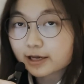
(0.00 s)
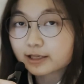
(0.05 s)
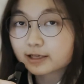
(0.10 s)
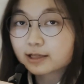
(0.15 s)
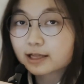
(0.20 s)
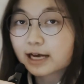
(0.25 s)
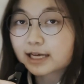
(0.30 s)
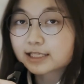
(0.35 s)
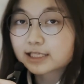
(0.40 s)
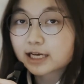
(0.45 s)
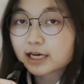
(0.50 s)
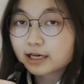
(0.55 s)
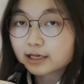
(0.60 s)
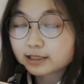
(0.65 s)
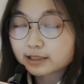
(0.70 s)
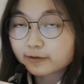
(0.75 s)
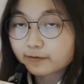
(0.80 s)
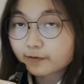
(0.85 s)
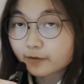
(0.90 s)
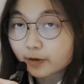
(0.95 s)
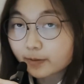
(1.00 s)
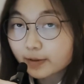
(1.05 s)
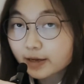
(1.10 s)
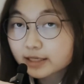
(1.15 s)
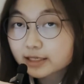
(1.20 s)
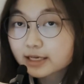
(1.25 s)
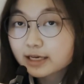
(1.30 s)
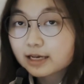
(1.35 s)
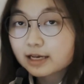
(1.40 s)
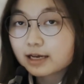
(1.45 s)
analyze the
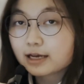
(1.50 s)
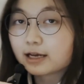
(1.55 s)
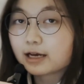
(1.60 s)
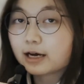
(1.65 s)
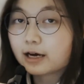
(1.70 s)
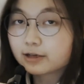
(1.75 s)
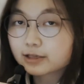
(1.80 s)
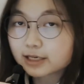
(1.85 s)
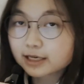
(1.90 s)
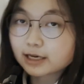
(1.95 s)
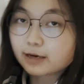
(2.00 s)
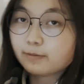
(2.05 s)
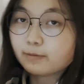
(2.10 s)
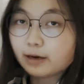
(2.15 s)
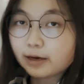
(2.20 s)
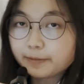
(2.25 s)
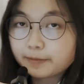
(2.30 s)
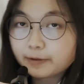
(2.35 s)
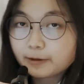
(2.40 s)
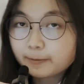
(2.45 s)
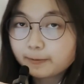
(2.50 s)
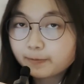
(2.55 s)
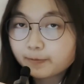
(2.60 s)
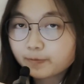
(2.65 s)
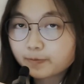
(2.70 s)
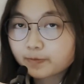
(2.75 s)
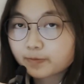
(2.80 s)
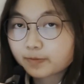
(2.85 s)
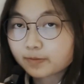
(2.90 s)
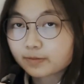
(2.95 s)
format and how they come up.
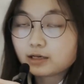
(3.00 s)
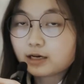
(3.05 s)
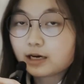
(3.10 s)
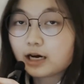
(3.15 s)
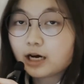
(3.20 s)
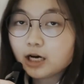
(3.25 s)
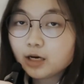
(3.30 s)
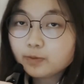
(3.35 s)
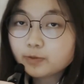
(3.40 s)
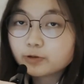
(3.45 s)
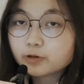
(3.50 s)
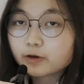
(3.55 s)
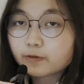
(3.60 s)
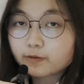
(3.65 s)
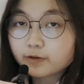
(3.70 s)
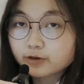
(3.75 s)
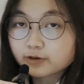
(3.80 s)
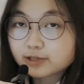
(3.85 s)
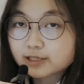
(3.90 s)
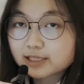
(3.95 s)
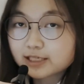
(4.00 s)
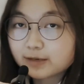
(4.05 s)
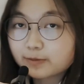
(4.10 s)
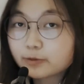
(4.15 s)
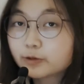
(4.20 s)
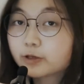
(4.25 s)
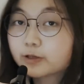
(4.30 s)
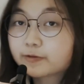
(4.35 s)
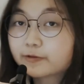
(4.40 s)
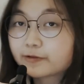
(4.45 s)
I hope you have learned
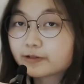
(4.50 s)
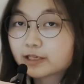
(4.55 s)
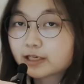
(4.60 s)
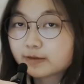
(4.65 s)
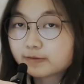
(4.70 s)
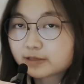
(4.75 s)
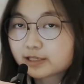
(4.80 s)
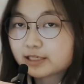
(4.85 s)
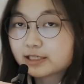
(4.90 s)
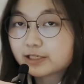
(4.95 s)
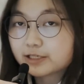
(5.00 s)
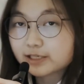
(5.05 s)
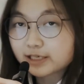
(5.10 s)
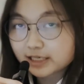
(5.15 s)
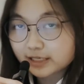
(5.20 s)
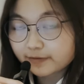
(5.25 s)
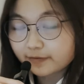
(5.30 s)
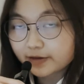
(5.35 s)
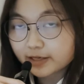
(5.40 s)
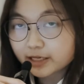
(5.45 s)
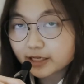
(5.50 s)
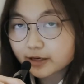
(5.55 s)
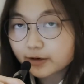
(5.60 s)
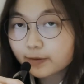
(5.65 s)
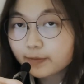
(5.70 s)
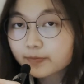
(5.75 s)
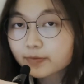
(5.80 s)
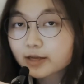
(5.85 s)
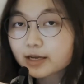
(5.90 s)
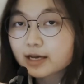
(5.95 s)
some useful tips in today's
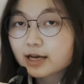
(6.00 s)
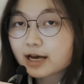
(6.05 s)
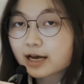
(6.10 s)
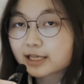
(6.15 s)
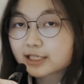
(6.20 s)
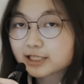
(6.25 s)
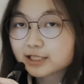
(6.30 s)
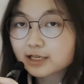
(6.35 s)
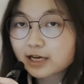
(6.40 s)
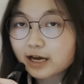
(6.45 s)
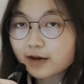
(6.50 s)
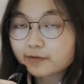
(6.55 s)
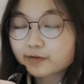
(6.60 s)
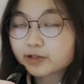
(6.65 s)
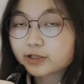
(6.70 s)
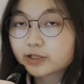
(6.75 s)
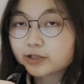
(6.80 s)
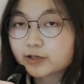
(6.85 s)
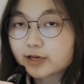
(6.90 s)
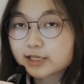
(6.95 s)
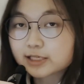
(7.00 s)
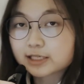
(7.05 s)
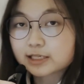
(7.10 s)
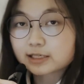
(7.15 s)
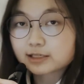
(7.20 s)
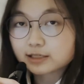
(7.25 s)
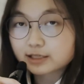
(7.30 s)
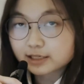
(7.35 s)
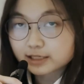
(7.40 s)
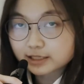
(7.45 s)
video. I still have to do a
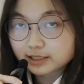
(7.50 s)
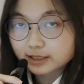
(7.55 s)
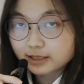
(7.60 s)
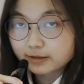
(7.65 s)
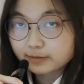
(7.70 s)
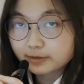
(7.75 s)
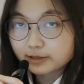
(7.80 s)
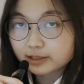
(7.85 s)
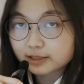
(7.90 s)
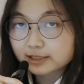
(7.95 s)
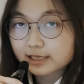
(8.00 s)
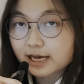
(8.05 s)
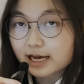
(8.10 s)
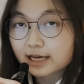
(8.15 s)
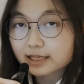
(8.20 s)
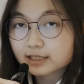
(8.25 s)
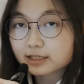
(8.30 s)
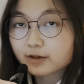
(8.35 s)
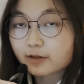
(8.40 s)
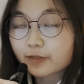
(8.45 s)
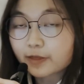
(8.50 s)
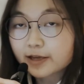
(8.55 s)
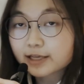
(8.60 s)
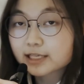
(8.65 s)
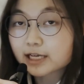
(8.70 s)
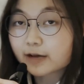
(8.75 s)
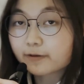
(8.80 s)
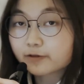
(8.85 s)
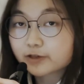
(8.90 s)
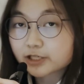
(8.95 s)
disclaimer that the
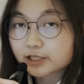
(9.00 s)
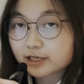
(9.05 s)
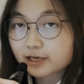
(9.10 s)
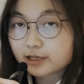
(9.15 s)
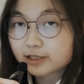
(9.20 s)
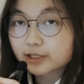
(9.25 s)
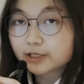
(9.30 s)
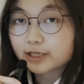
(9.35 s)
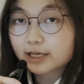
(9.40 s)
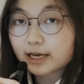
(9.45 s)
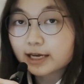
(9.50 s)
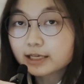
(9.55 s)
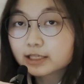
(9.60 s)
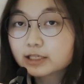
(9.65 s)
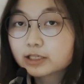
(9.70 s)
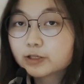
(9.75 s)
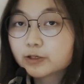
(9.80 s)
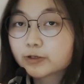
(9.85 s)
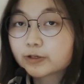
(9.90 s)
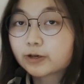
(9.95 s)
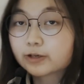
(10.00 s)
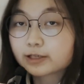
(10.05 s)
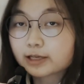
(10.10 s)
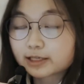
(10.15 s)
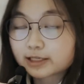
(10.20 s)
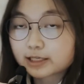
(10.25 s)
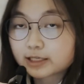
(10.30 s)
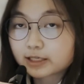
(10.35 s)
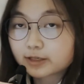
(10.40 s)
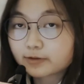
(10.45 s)
things I've shared today do not
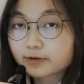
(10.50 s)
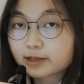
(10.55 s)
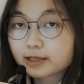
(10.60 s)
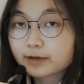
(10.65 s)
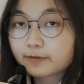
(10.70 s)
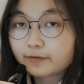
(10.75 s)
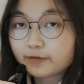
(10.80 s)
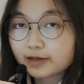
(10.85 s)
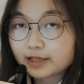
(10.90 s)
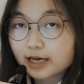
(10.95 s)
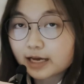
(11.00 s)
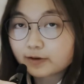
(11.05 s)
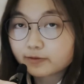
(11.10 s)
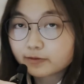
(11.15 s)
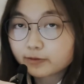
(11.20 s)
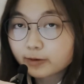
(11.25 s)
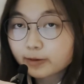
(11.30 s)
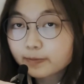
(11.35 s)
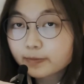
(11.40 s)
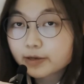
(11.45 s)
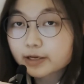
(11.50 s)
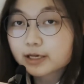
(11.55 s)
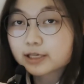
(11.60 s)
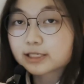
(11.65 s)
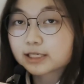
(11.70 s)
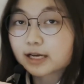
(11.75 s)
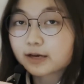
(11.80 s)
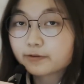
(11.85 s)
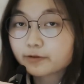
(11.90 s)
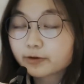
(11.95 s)
necessarily fit everyone
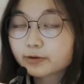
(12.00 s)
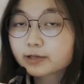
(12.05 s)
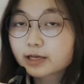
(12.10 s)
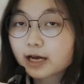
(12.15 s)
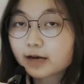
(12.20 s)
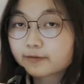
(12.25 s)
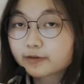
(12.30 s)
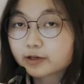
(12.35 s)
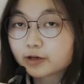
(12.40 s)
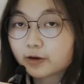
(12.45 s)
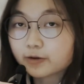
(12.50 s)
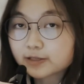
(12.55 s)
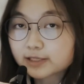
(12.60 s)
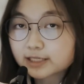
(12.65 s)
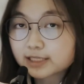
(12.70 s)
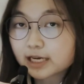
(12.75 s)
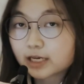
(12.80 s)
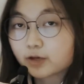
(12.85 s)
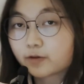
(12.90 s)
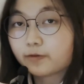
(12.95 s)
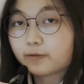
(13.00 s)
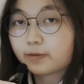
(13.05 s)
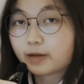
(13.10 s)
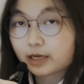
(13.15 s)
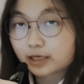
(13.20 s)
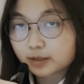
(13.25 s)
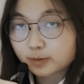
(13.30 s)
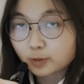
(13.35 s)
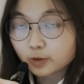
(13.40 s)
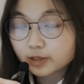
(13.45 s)
because everyone has their own set of
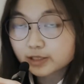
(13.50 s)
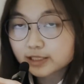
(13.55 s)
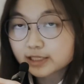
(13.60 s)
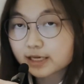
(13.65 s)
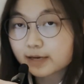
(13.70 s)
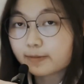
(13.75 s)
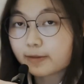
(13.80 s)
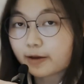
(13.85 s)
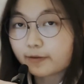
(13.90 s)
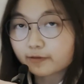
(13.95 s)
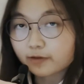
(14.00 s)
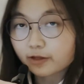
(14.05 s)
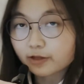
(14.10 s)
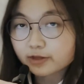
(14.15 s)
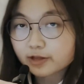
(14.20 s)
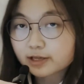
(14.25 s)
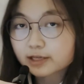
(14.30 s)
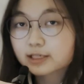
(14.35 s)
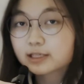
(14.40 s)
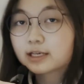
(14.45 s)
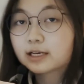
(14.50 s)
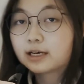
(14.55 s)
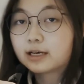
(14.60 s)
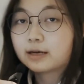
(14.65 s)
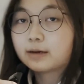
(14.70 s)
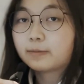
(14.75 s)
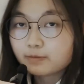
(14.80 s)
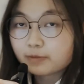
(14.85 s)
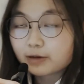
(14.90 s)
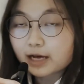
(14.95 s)
experience and methods,
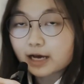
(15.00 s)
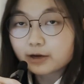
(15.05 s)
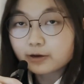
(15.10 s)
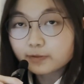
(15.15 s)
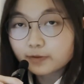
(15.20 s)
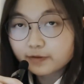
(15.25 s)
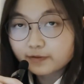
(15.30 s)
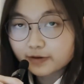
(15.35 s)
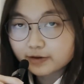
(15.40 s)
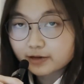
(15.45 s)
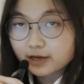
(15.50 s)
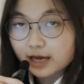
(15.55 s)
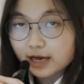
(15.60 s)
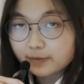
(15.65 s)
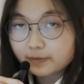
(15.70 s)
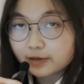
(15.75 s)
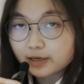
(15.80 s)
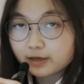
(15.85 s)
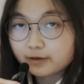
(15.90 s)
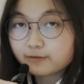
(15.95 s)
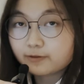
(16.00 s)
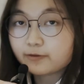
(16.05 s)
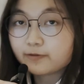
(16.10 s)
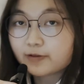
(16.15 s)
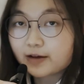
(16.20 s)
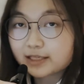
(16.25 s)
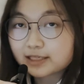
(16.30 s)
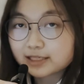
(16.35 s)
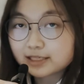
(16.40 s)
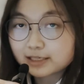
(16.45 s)
but I would be very happy if you
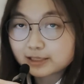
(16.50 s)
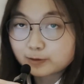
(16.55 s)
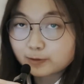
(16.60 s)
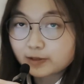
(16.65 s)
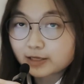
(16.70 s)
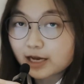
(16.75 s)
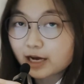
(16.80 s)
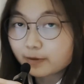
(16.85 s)
find this one